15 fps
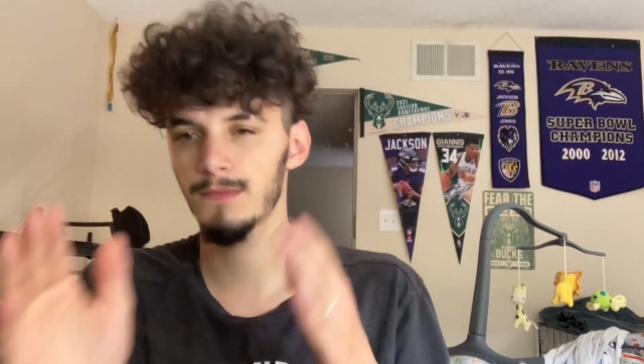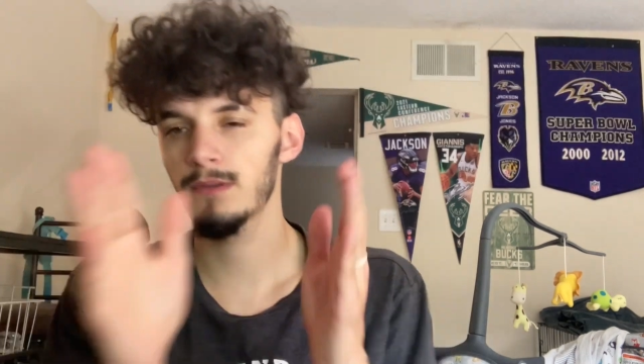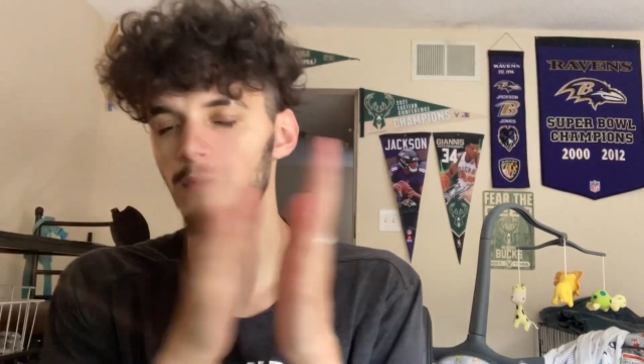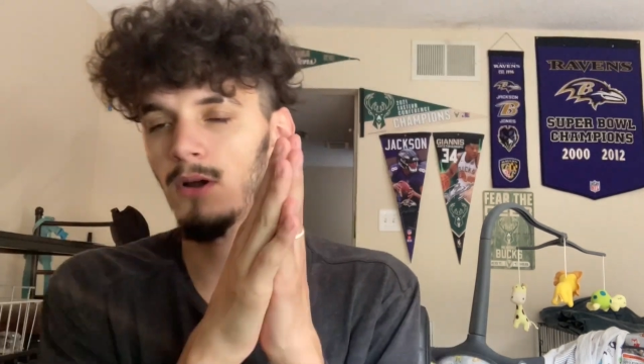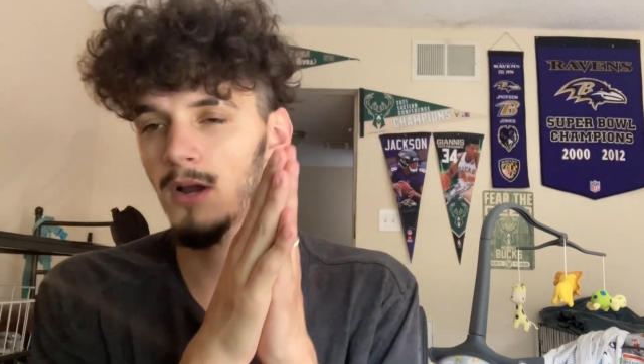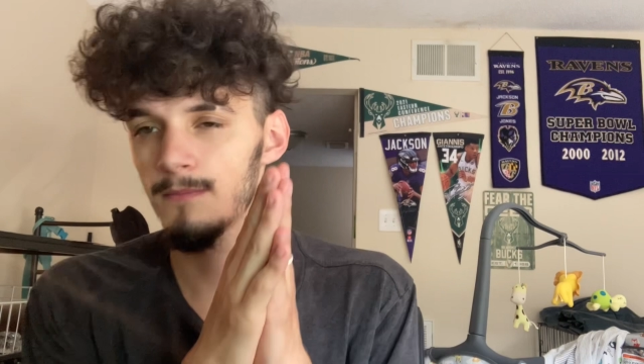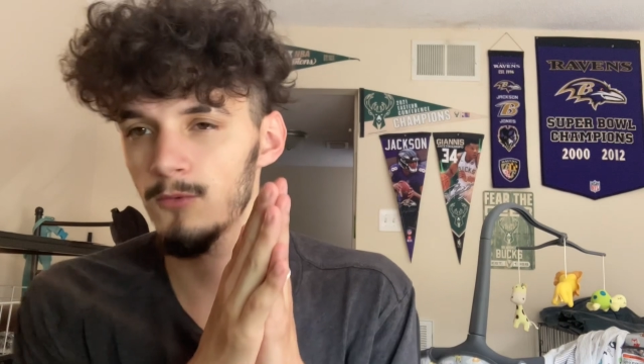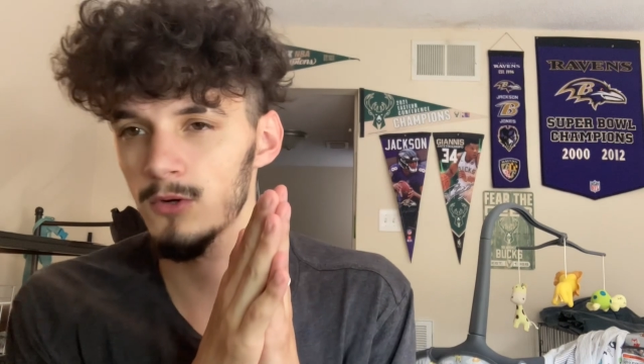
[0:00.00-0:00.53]

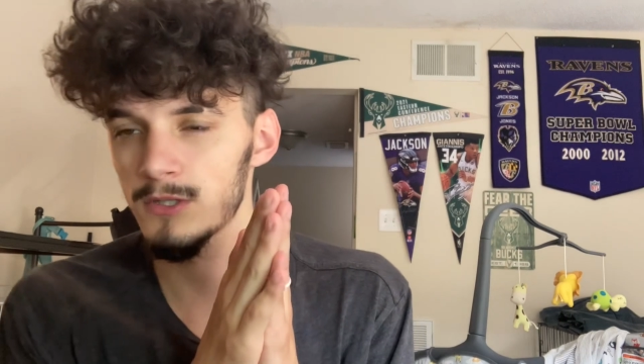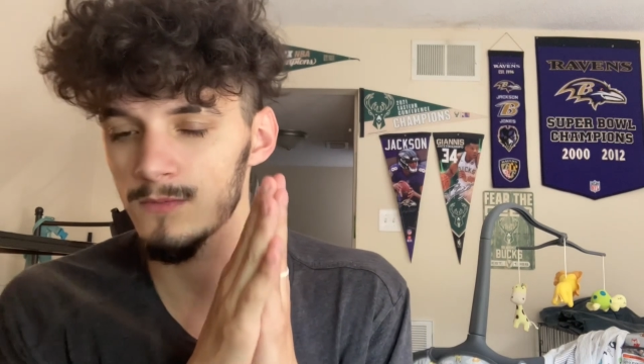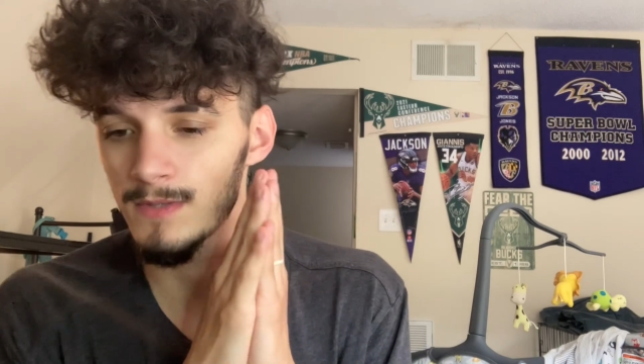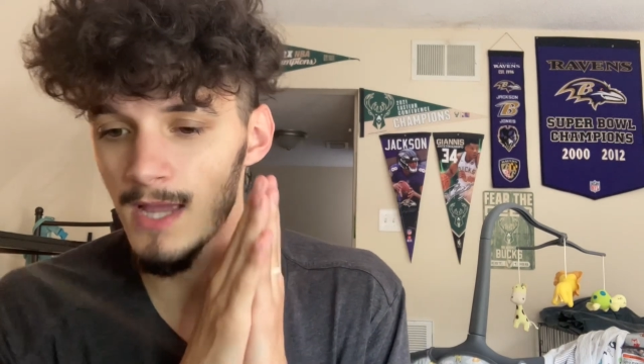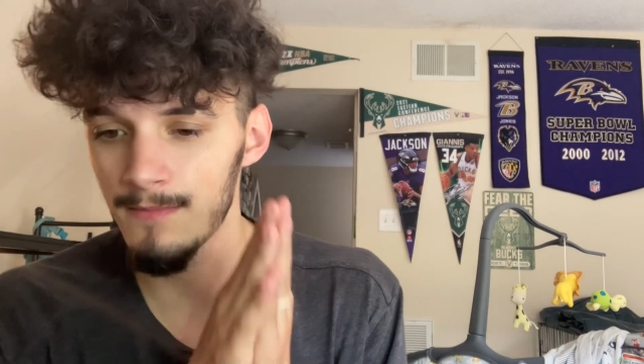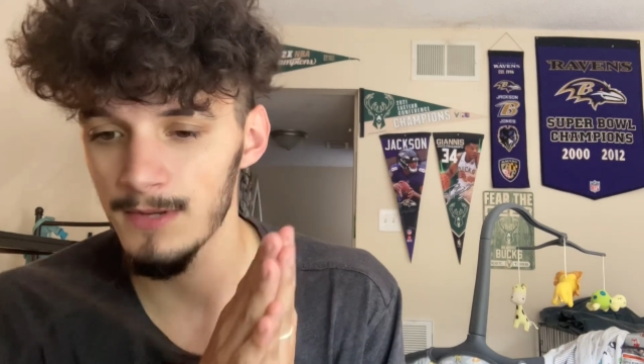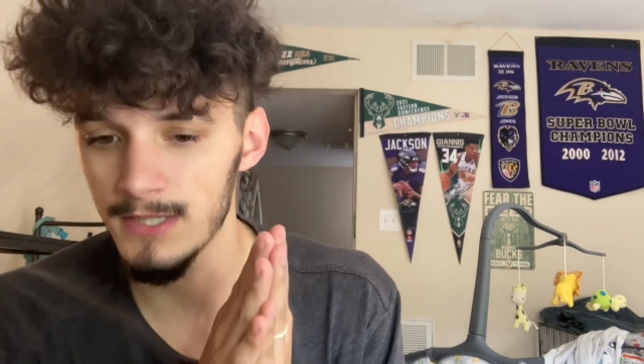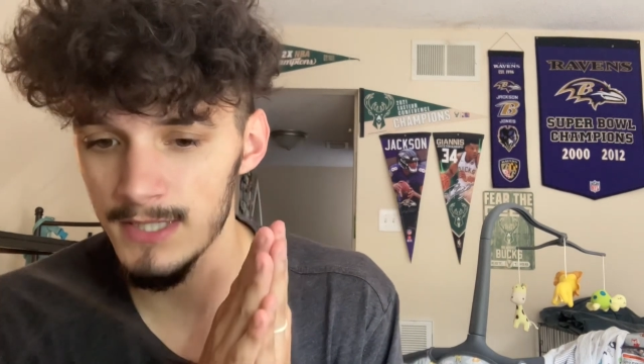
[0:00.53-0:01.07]
All right, boys. With
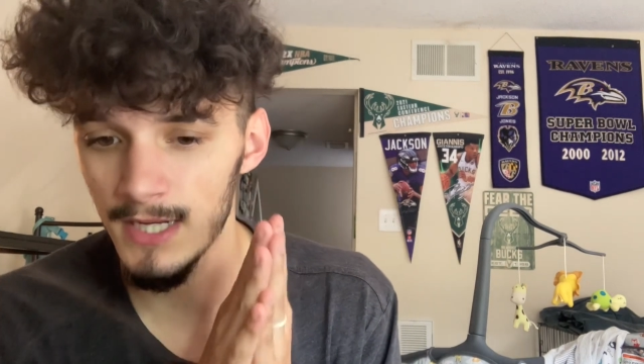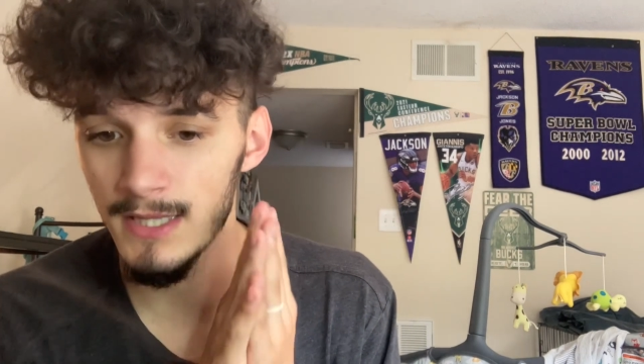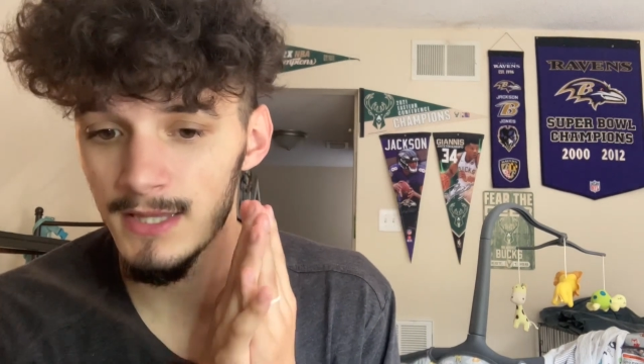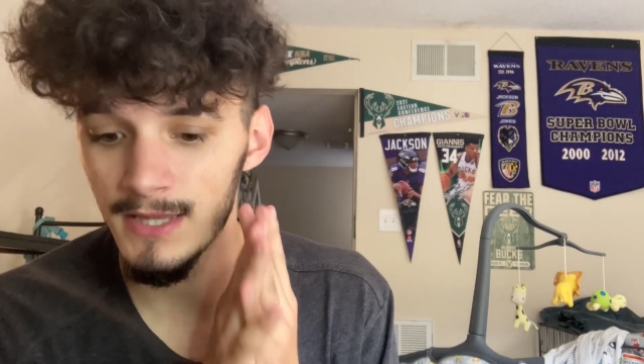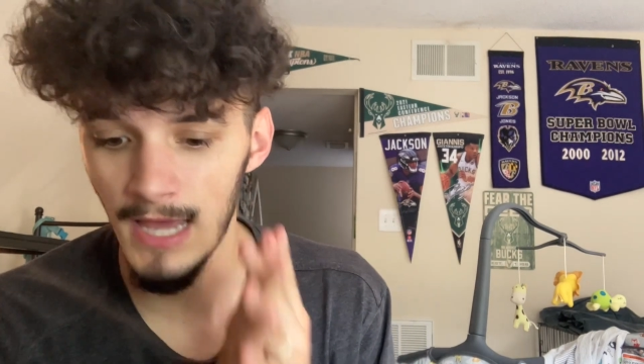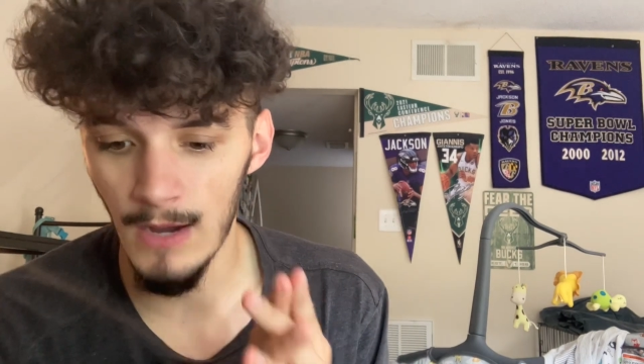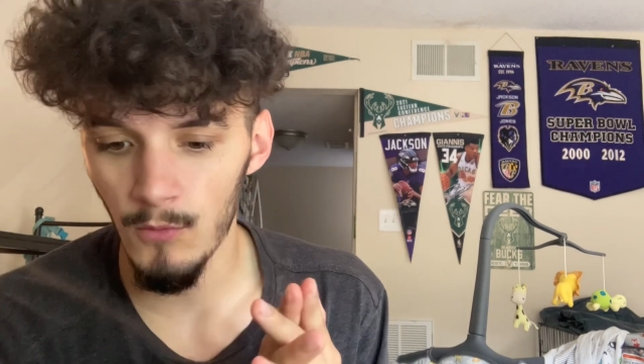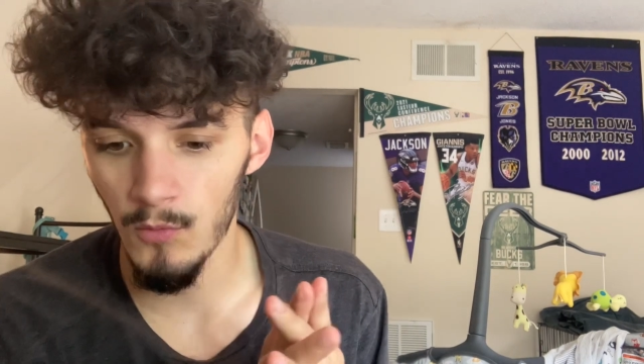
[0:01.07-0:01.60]
that being
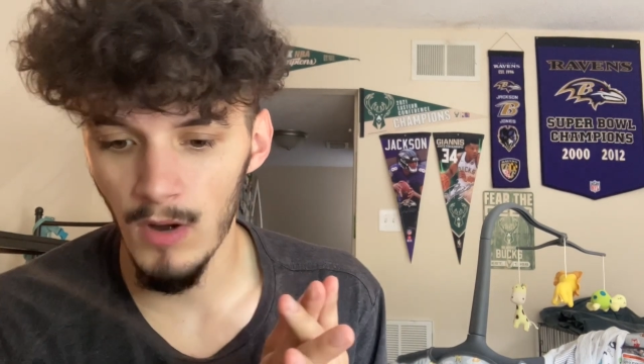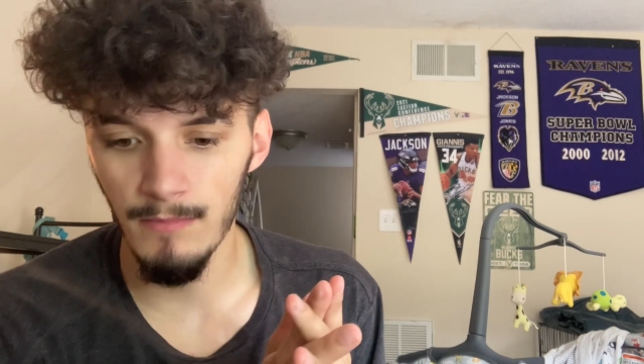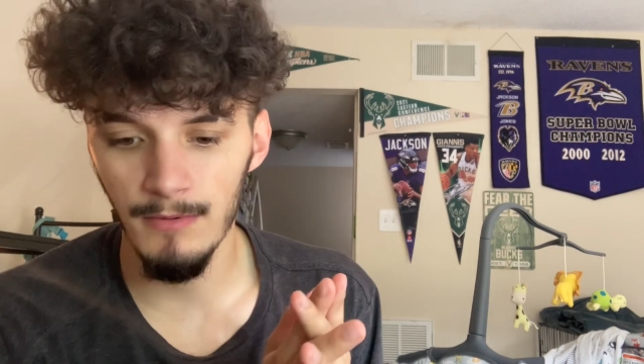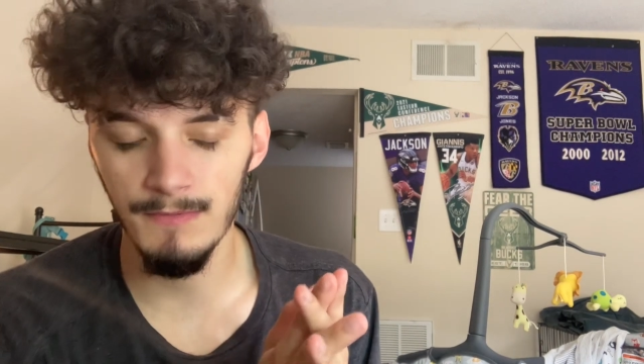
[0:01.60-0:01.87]
said, that will wrap